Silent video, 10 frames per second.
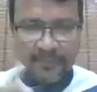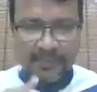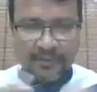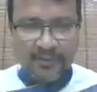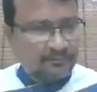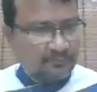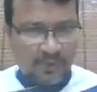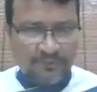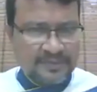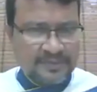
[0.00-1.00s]
Um,
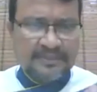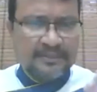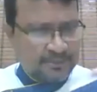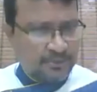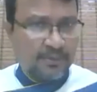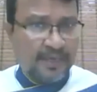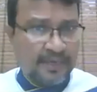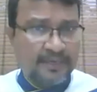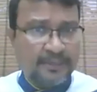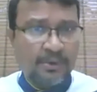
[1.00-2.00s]
obviously, it's
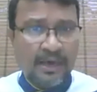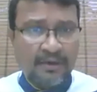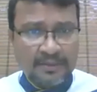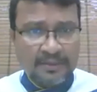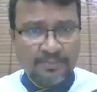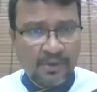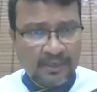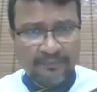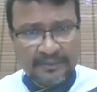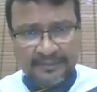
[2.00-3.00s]
okay to have a small
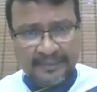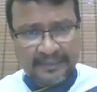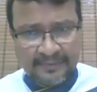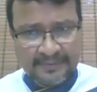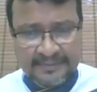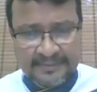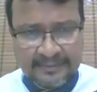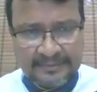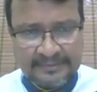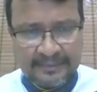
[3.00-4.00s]
oven, deck ovens, and
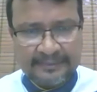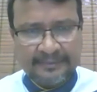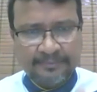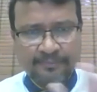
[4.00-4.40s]
things like that.